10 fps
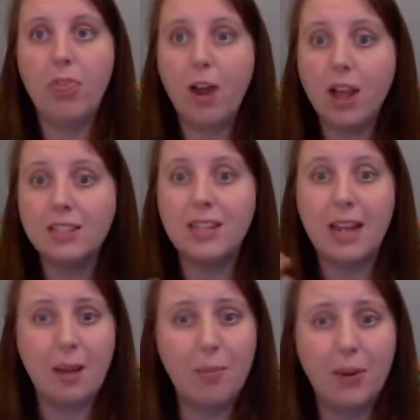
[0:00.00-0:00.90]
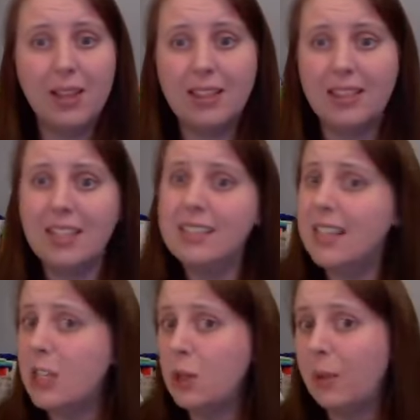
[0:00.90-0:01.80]
thoughts and input, things
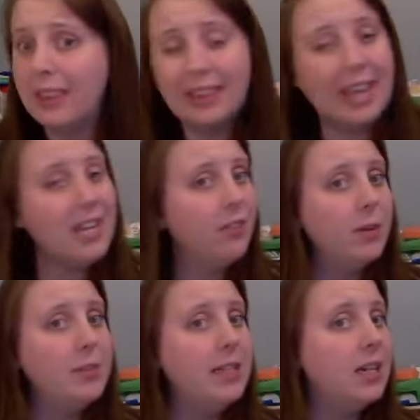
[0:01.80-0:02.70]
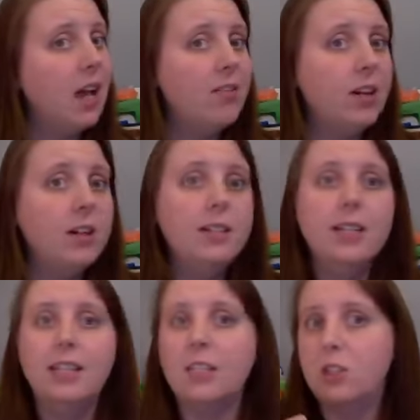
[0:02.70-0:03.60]
that you would like for me to cover,
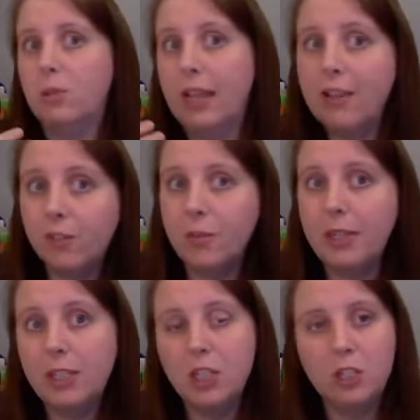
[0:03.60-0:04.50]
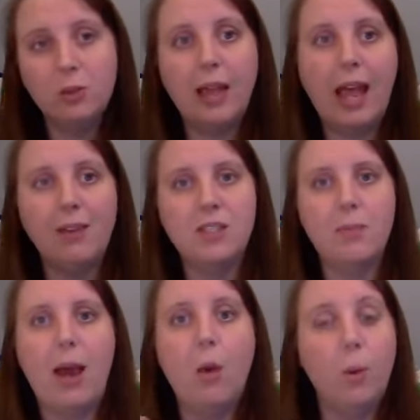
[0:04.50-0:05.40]
things you'd like for me to do lives
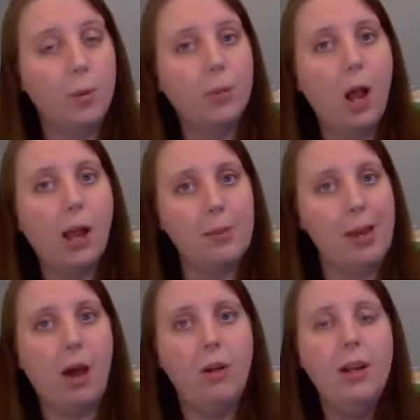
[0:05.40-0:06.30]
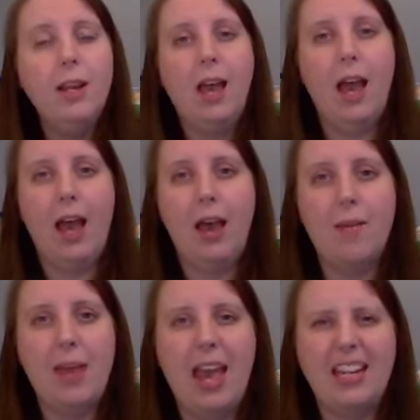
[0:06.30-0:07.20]
about or blog about,
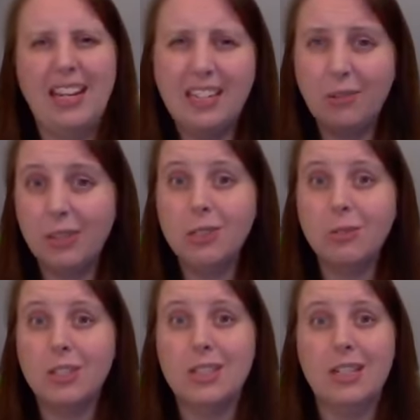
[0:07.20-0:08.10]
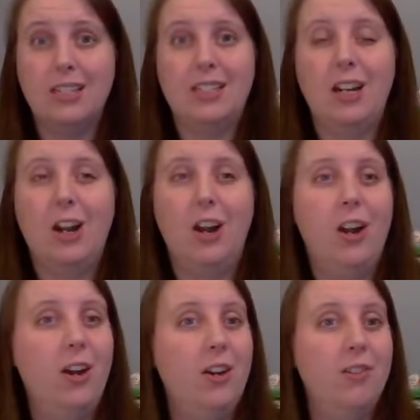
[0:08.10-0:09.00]
and any resources that you're
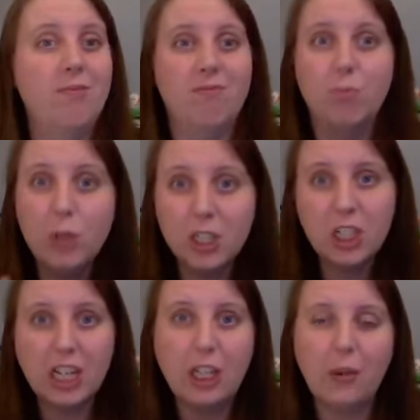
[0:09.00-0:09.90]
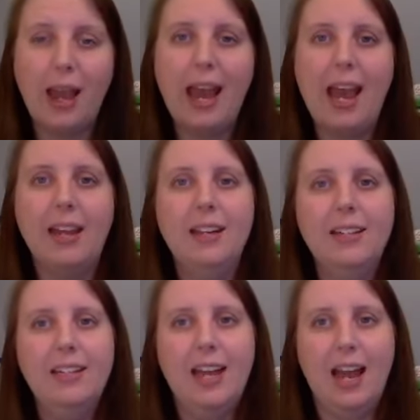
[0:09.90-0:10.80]
wishing you
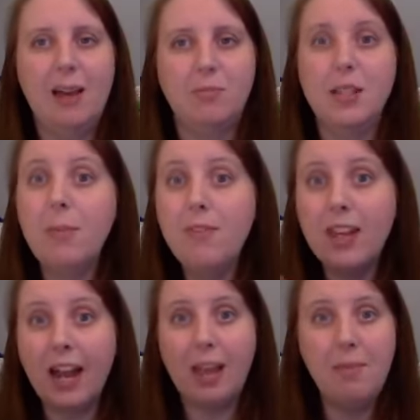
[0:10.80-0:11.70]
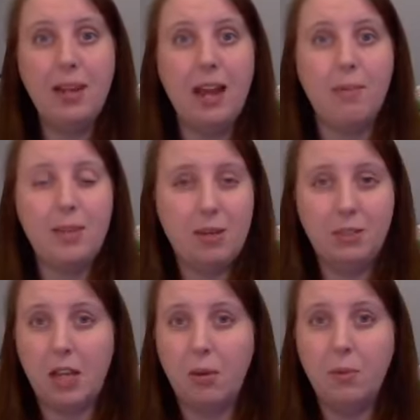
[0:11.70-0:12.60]
had. Some of it I may not be
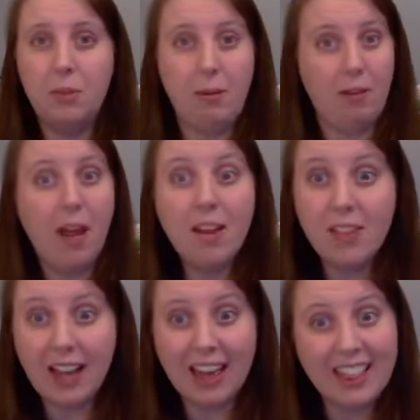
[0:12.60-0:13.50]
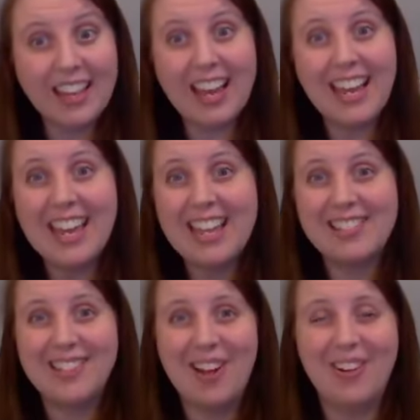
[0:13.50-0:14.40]
able to help with, but a lot of it I think I
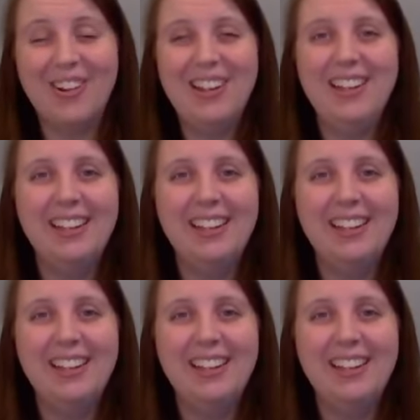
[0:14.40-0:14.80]
can. So